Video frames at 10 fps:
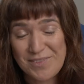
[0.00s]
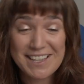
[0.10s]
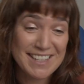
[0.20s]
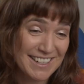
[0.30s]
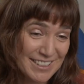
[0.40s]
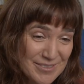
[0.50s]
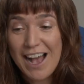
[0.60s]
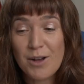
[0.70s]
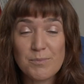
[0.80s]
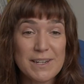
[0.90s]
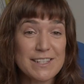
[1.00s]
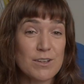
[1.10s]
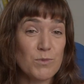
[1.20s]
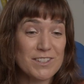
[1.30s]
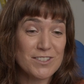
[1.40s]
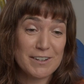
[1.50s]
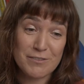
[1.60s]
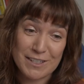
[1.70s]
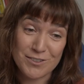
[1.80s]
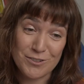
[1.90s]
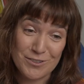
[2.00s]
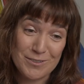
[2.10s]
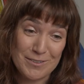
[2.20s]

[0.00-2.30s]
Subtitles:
Exactly. But is one size fits all